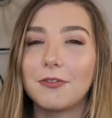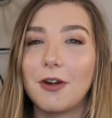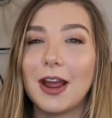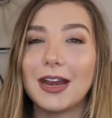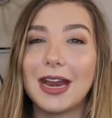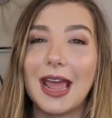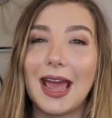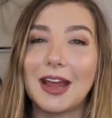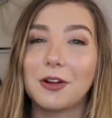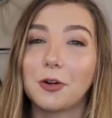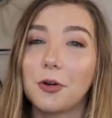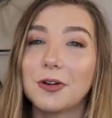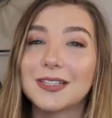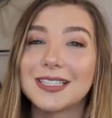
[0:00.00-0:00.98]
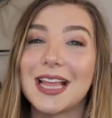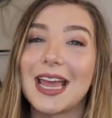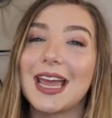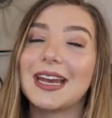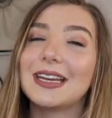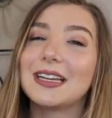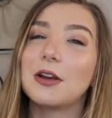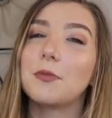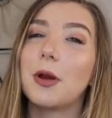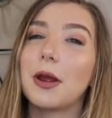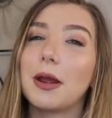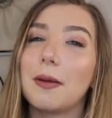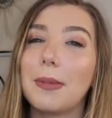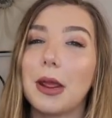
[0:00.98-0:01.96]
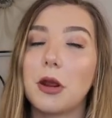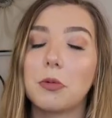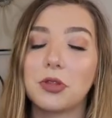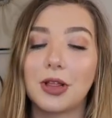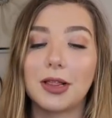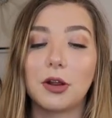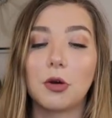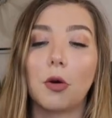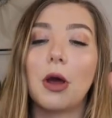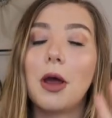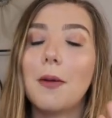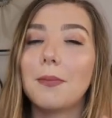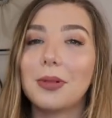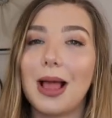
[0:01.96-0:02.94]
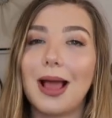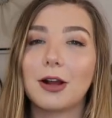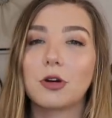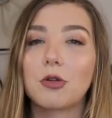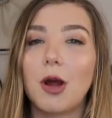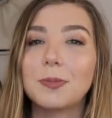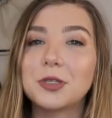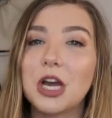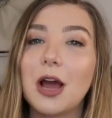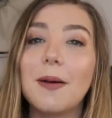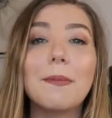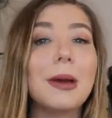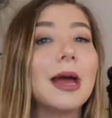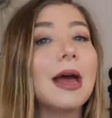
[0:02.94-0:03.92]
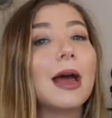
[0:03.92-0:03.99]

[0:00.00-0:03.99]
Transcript: Friday, I had a girls night and I did wear it, pair it with a little black crop top.